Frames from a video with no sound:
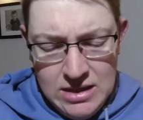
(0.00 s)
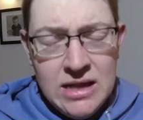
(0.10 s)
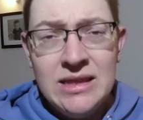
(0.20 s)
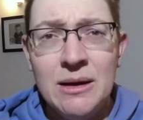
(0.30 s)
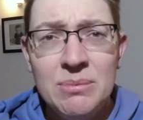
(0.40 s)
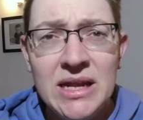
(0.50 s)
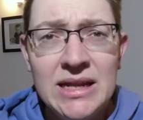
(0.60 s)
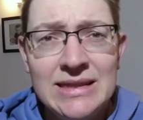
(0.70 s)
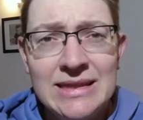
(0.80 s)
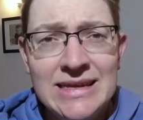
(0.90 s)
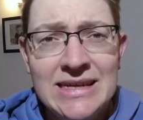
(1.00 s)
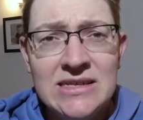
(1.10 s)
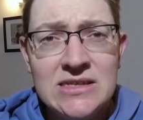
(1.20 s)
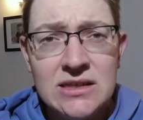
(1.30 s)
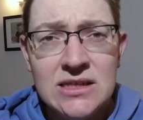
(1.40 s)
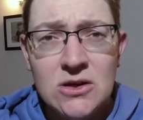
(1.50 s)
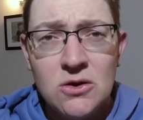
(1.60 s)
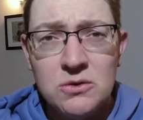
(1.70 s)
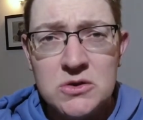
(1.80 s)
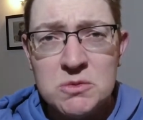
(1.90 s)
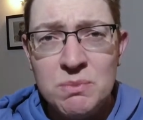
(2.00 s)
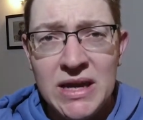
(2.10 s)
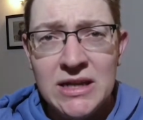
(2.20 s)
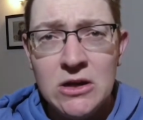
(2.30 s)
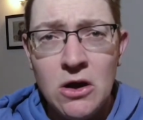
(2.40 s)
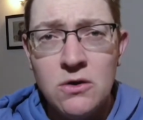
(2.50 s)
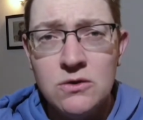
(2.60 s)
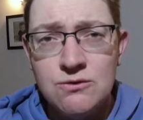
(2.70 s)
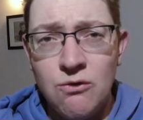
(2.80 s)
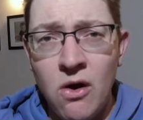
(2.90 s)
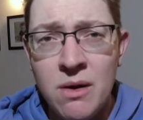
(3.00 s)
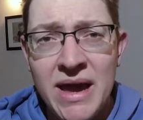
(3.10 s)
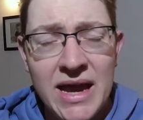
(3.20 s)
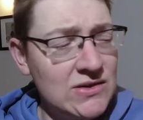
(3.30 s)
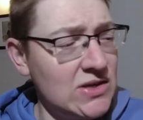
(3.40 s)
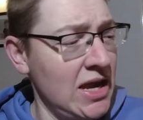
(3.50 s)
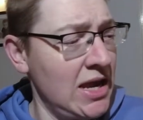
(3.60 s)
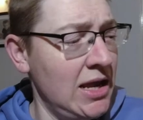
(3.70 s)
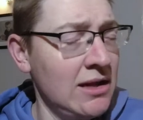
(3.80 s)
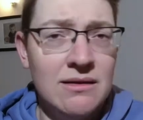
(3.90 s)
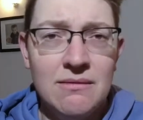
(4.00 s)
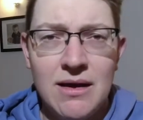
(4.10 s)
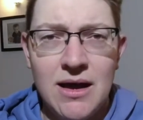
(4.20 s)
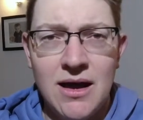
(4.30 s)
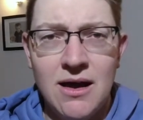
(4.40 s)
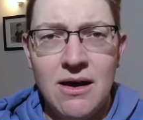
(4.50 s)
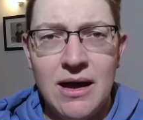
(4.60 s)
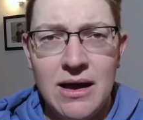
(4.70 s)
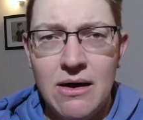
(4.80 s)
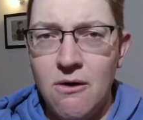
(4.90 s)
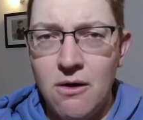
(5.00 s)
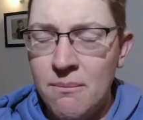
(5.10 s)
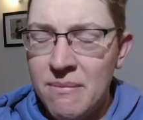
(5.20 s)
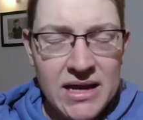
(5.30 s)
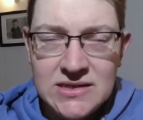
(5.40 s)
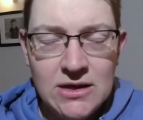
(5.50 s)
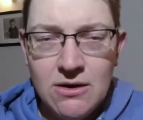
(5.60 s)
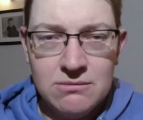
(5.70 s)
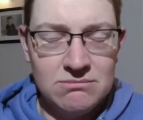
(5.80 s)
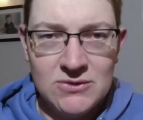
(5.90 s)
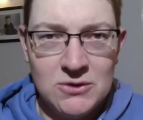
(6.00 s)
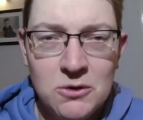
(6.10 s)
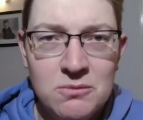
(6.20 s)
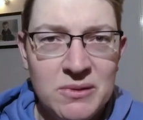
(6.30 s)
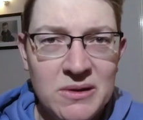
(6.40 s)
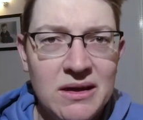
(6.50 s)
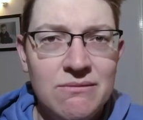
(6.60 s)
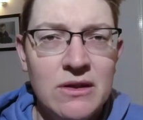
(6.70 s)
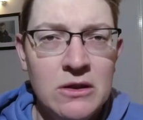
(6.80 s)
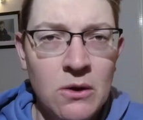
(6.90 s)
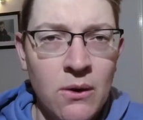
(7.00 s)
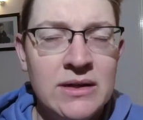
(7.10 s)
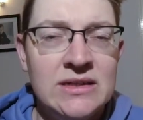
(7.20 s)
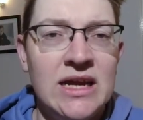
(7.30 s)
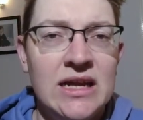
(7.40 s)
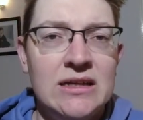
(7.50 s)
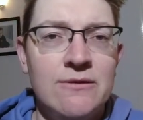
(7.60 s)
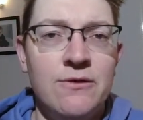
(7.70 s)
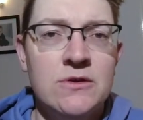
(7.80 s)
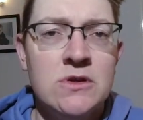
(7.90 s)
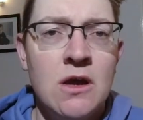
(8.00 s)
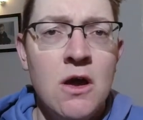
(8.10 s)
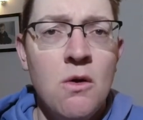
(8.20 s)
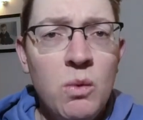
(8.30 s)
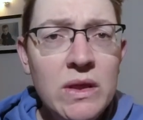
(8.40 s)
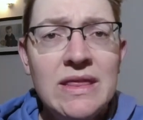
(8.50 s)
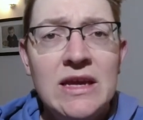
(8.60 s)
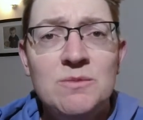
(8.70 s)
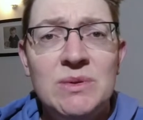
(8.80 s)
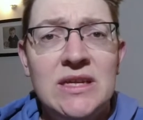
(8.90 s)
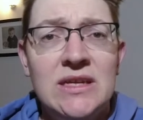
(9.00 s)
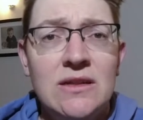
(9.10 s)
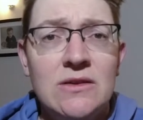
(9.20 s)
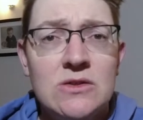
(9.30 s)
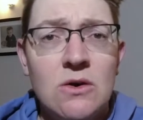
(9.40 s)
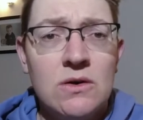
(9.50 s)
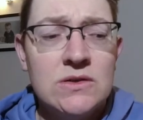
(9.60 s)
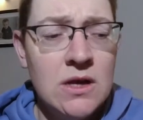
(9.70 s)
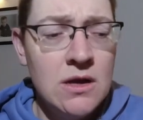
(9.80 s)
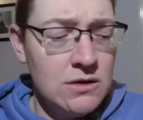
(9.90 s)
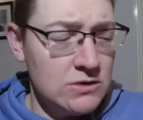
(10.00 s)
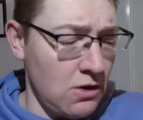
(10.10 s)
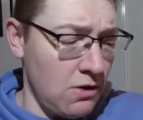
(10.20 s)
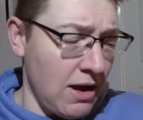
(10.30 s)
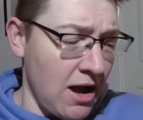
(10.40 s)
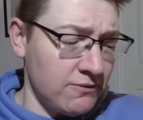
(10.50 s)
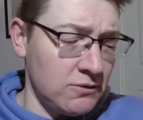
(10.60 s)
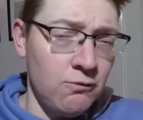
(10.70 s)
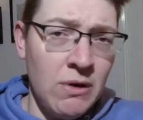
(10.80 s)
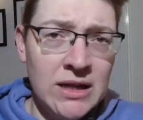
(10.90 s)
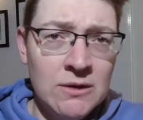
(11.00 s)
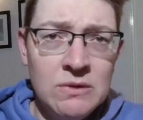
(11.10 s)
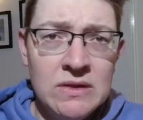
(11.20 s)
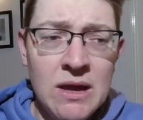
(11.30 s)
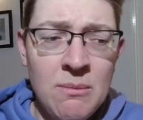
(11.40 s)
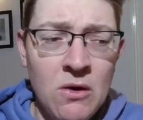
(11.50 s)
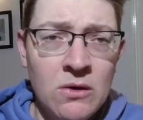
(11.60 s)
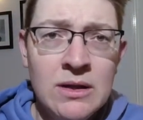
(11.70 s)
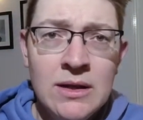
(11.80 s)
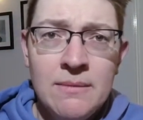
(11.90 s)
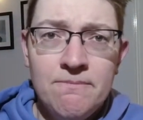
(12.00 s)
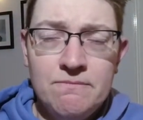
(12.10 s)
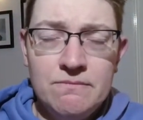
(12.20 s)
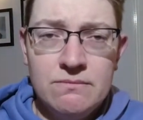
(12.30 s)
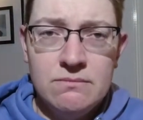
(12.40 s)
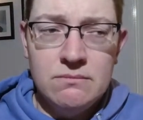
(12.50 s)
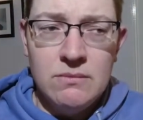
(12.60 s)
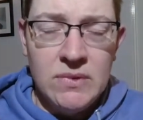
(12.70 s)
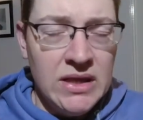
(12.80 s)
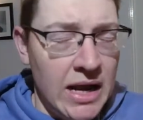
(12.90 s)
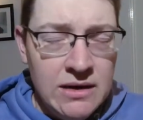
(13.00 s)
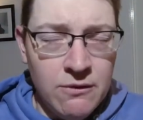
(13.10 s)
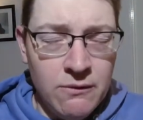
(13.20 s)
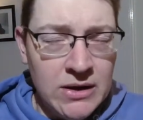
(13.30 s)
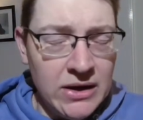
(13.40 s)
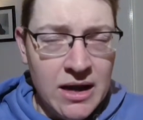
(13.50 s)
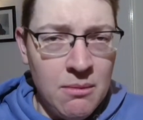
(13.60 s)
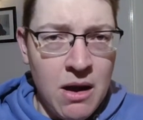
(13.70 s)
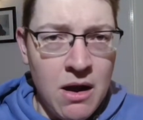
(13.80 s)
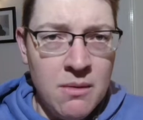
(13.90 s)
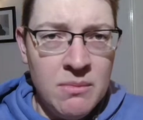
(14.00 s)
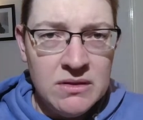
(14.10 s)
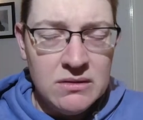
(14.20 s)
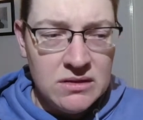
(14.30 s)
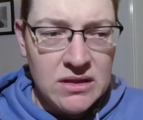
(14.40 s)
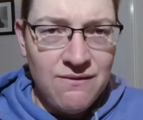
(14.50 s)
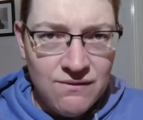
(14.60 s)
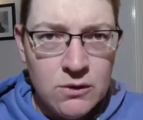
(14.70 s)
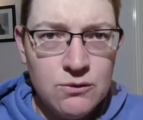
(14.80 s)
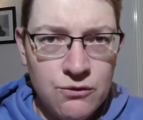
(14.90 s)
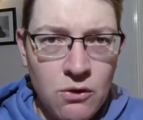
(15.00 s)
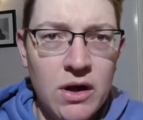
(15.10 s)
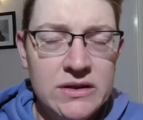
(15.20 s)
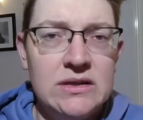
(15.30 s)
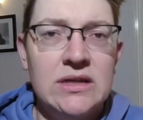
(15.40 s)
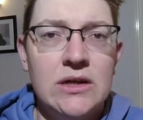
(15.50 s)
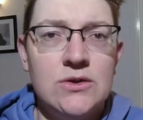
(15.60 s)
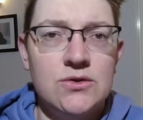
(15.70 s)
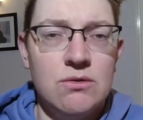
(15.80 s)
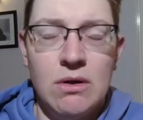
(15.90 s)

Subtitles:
Ended up getting these. These are called Speed Goat Dry Max and are amazing. I couldn't believe the night and day difference with these particular socks. So after running with them on, end of a run, I come home. They feel dry to touch.